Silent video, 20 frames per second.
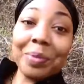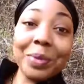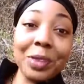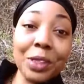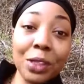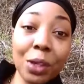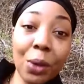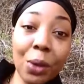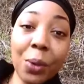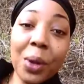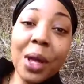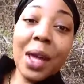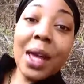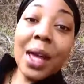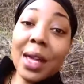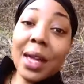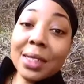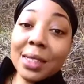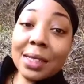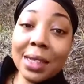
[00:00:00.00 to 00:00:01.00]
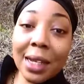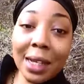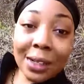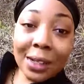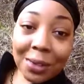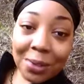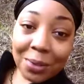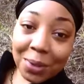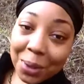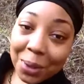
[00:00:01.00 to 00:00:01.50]
So, and saying
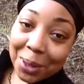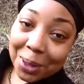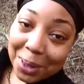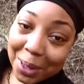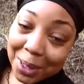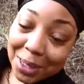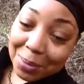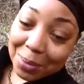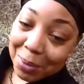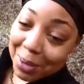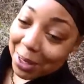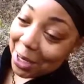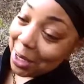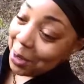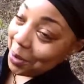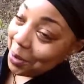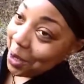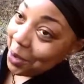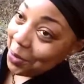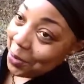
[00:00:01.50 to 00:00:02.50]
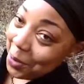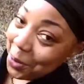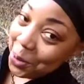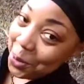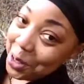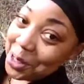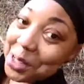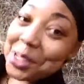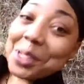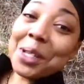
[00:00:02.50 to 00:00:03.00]
it in a very nice, polite way, of
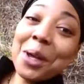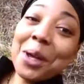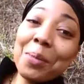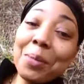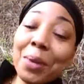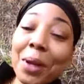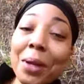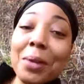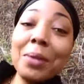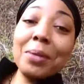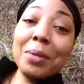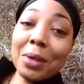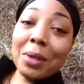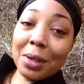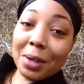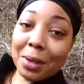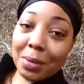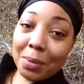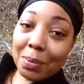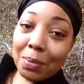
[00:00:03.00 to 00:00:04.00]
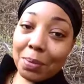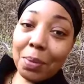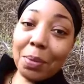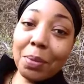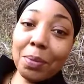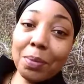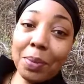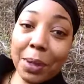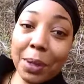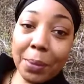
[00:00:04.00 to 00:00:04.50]
course, but
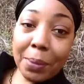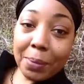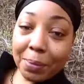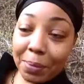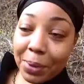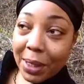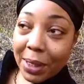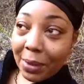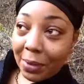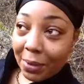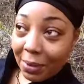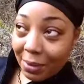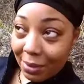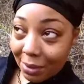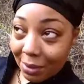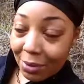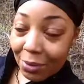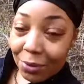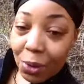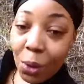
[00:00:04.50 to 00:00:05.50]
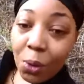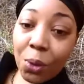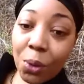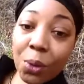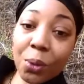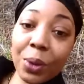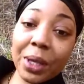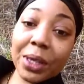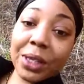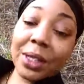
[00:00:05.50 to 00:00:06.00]
be
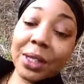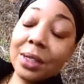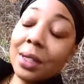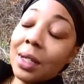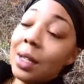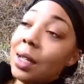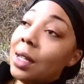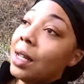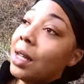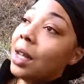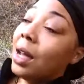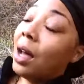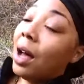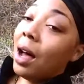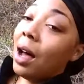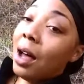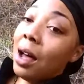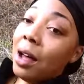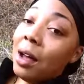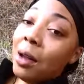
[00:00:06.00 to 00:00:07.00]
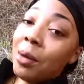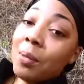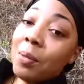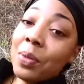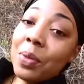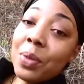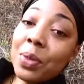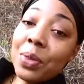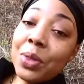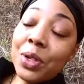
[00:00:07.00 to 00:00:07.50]
vocal with it.
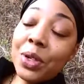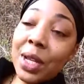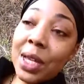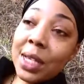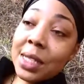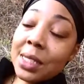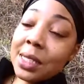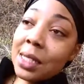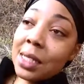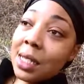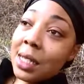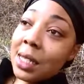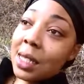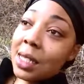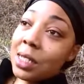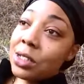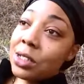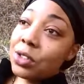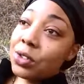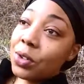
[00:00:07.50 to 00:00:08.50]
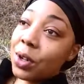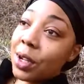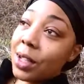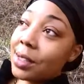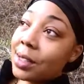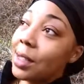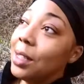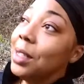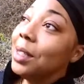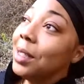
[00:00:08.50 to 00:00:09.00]
The next thing is
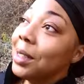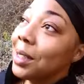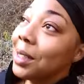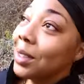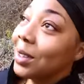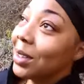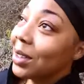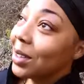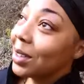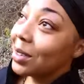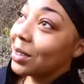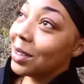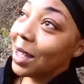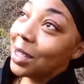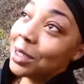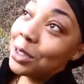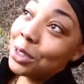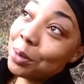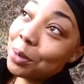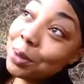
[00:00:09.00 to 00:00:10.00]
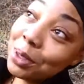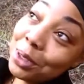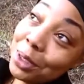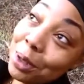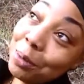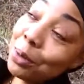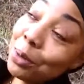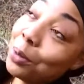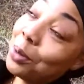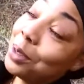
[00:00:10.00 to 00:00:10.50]
stress. That should have been
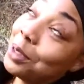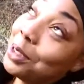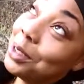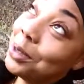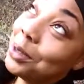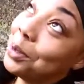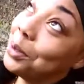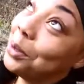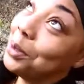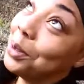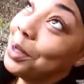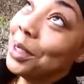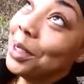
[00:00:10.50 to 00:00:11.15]
number 1 too.